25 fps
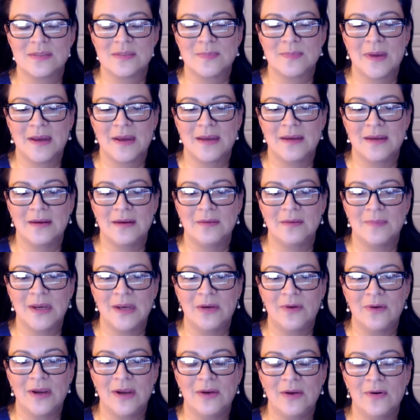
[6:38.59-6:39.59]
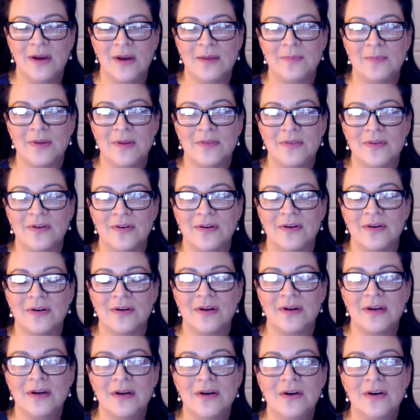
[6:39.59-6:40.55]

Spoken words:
my great grandmother,